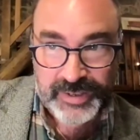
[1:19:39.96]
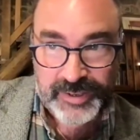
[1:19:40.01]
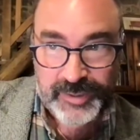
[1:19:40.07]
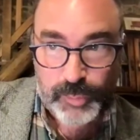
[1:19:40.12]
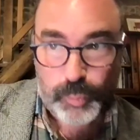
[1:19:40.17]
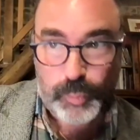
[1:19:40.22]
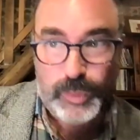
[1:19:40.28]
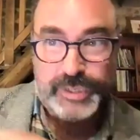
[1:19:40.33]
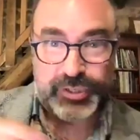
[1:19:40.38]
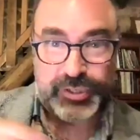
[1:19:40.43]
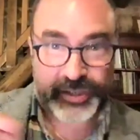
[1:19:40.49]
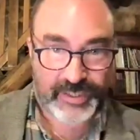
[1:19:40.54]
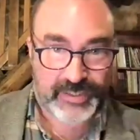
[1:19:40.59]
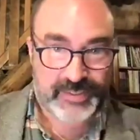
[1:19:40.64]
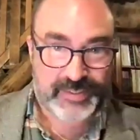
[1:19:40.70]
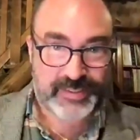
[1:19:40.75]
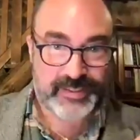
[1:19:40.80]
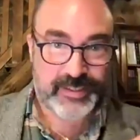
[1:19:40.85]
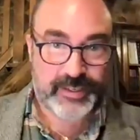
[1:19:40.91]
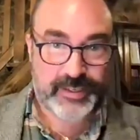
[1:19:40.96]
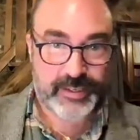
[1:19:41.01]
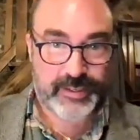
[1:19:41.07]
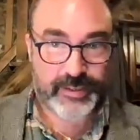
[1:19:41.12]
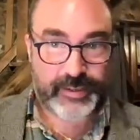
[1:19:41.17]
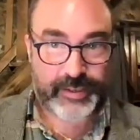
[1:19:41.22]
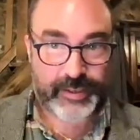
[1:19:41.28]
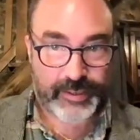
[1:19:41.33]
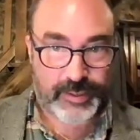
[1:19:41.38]
which is
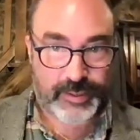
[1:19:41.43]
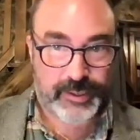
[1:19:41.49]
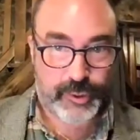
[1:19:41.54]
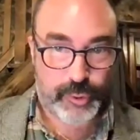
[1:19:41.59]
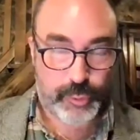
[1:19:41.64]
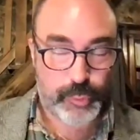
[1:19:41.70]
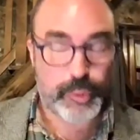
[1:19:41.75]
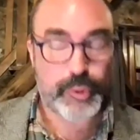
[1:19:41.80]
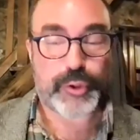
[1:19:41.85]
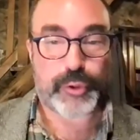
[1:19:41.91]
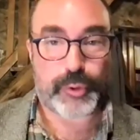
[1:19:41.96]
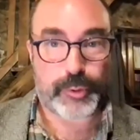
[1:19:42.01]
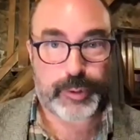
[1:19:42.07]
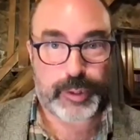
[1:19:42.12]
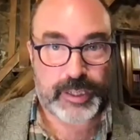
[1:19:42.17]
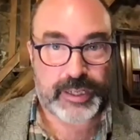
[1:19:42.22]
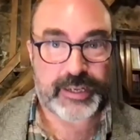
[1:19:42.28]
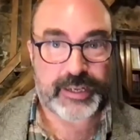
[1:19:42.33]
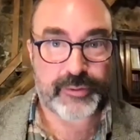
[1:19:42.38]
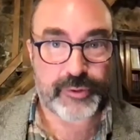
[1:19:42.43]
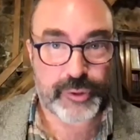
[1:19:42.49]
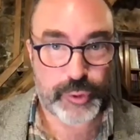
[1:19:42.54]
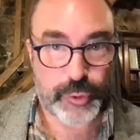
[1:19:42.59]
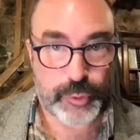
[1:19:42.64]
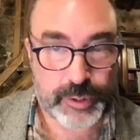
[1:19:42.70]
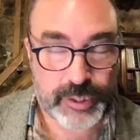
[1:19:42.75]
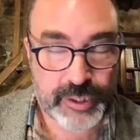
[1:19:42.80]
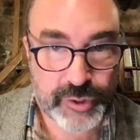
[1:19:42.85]
a crucial thing in the
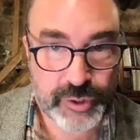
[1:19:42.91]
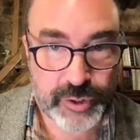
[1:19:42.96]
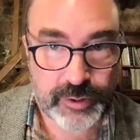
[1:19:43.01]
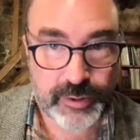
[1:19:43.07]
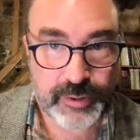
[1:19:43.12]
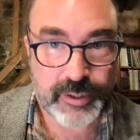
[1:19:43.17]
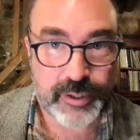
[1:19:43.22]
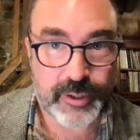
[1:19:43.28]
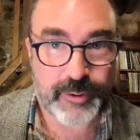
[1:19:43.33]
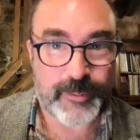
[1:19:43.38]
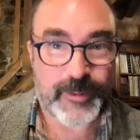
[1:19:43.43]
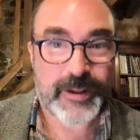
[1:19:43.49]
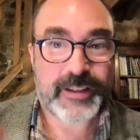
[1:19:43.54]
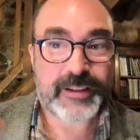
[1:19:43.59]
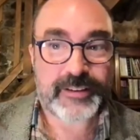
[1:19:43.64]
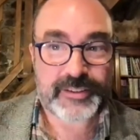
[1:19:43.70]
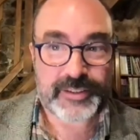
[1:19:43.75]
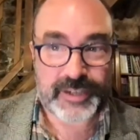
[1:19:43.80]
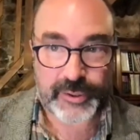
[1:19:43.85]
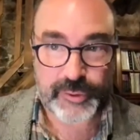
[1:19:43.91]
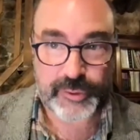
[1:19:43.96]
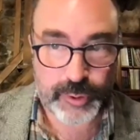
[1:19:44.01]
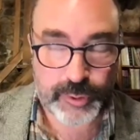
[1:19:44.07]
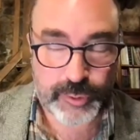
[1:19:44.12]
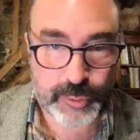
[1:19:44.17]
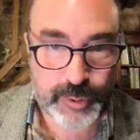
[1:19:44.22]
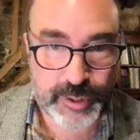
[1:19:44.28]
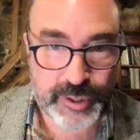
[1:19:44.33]
tradition. You know,
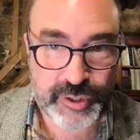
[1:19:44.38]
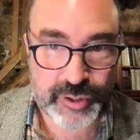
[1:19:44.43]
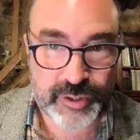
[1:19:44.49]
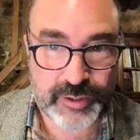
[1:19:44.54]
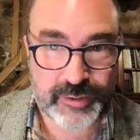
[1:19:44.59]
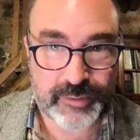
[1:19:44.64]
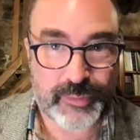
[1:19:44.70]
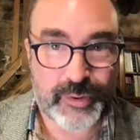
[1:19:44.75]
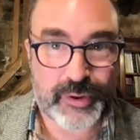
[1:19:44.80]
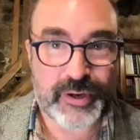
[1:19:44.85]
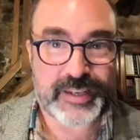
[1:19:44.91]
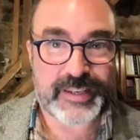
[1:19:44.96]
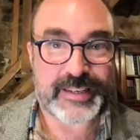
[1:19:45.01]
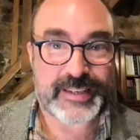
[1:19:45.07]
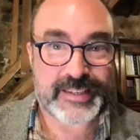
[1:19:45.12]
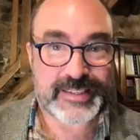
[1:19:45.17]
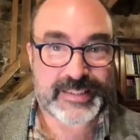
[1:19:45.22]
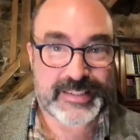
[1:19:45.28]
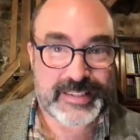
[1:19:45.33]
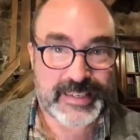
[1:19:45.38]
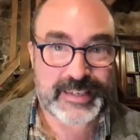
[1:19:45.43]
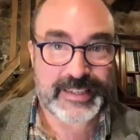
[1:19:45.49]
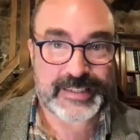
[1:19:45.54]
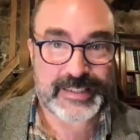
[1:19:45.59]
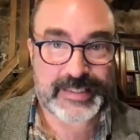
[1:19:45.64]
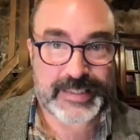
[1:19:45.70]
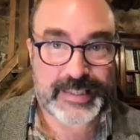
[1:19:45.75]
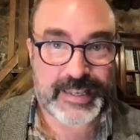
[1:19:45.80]
tantric tradition is very
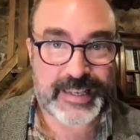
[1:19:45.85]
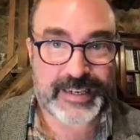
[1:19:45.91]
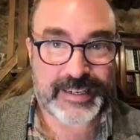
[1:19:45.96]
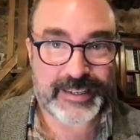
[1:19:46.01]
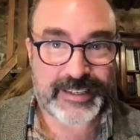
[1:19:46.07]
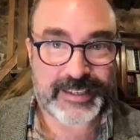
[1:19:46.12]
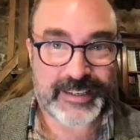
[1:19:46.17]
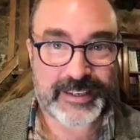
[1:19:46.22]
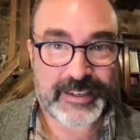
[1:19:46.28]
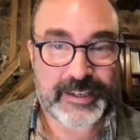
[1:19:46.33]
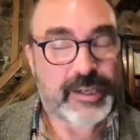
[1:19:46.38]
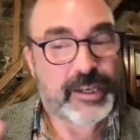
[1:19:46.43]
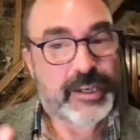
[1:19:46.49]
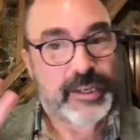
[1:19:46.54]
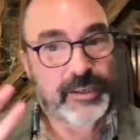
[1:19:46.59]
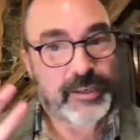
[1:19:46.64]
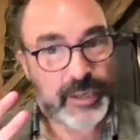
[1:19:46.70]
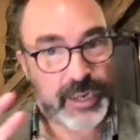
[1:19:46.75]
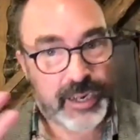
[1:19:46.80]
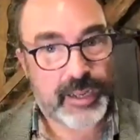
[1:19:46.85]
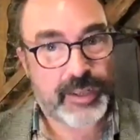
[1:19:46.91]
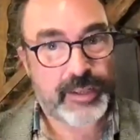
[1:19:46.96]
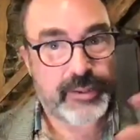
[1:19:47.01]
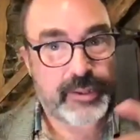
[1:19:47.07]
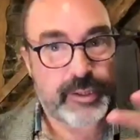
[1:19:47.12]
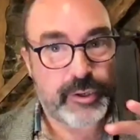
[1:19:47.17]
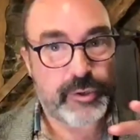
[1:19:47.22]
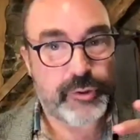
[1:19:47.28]
synesthetic.
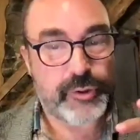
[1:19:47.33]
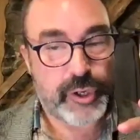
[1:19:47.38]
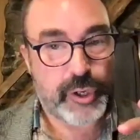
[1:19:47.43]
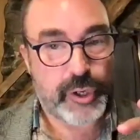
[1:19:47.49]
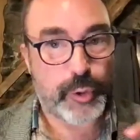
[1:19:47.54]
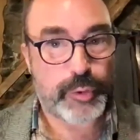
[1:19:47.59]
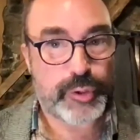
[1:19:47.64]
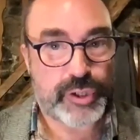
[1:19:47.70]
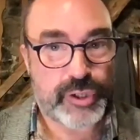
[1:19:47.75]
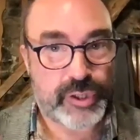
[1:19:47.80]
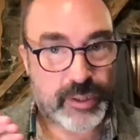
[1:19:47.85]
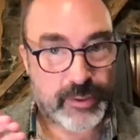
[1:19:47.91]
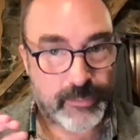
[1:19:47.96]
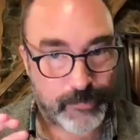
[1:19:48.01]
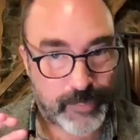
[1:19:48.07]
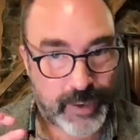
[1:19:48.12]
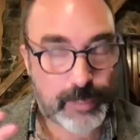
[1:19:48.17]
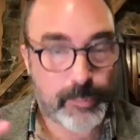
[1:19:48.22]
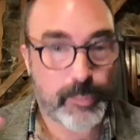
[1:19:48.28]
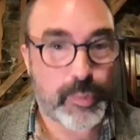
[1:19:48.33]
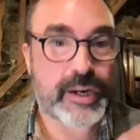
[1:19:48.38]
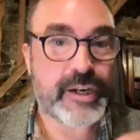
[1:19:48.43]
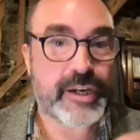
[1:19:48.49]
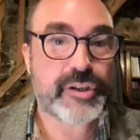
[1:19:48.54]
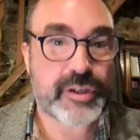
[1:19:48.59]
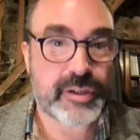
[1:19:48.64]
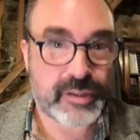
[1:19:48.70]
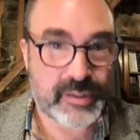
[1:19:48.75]
The notion that
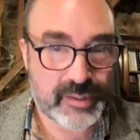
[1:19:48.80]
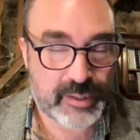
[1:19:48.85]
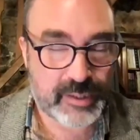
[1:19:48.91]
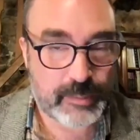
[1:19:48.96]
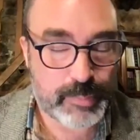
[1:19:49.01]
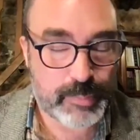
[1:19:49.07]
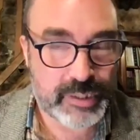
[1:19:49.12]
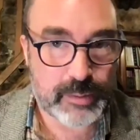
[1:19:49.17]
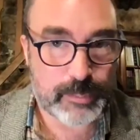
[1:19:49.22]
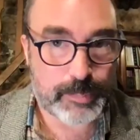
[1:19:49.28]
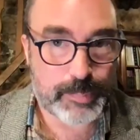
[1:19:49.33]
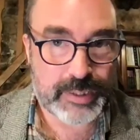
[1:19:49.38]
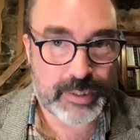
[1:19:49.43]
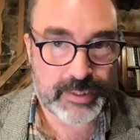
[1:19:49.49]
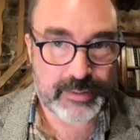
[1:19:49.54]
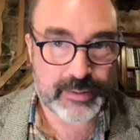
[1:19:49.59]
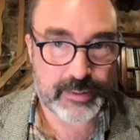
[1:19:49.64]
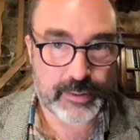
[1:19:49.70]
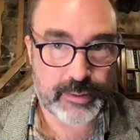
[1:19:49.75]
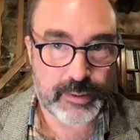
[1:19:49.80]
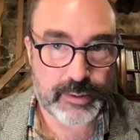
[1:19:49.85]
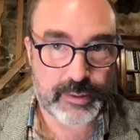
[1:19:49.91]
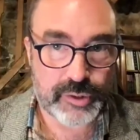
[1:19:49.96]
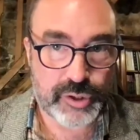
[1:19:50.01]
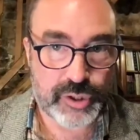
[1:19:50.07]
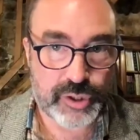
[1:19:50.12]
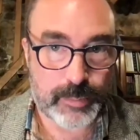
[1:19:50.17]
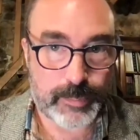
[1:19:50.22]
vibrations can be depicted
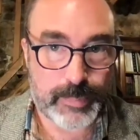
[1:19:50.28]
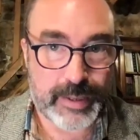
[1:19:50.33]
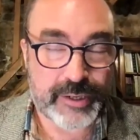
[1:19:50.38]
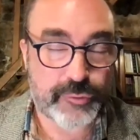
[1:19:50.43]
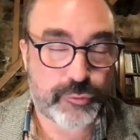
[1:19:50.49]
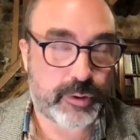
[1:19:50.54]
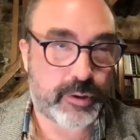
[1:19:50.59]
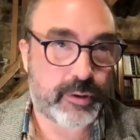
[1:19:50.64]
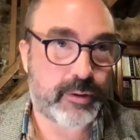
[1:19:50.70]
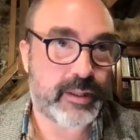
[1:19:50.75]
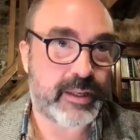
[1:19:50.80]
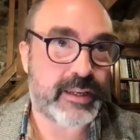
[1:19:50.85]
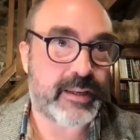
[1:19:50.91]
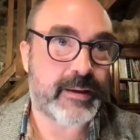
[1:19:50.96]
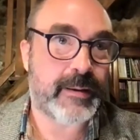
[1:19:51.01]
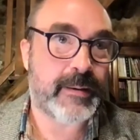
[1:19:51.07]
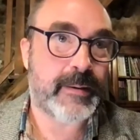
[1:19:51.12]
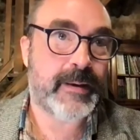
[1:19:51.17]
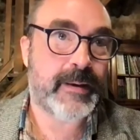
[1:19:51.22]
geometrically,